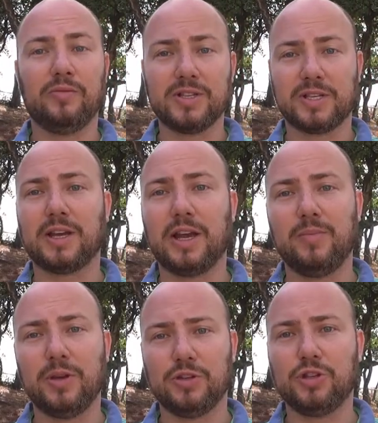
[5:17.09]
Risk
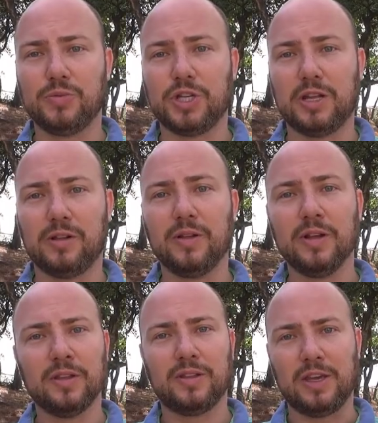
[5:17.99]
Academy YouTube channel.
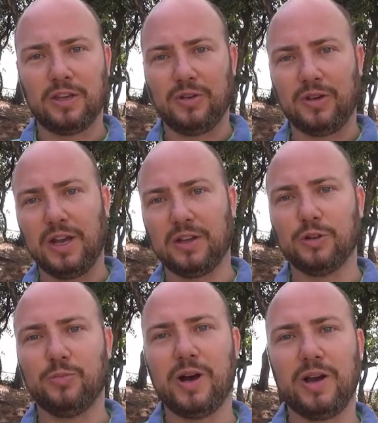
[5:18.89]
Thank you and
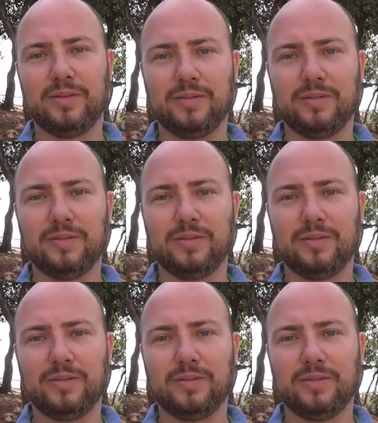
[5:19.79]
goodbye.